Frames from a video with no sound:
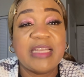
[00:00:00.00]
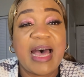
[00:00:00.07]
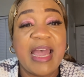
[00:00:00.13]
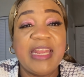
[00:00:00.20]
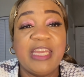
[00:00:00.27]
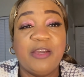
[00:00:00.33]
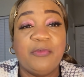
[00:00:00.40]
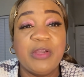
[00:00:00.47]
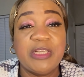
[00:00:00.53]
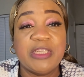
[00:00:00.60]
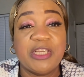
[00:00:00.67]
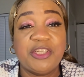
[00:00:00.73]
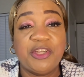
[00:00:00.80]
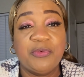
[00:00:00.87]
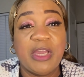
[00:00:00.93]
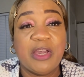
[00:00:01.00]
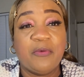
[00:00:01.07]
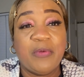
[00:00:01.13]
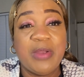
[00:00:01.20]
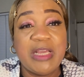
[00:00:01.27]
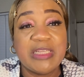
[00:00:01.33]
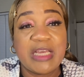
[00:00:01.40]
I decrease as you
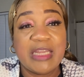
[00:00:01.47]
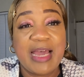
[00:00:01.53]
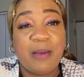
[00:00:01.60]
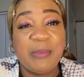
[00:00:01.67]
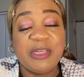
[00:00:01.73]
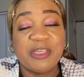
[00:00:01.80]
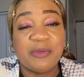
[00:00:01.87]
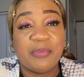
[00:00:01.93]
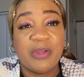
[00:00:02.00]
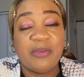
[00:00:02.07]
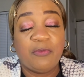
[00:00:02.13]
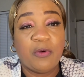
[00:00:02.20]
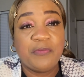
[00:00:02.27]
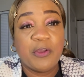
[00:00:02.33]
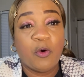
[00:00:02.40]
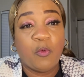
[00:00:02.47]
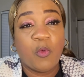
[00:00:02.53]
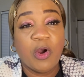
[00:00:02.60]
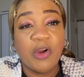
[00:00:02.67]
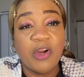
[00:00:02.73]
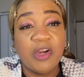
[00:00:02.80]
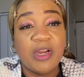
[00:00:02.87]
increase. Allow me to bring forth your
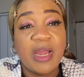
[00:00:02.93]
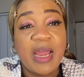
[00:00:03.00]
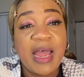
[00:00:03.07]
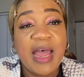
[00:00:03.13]
word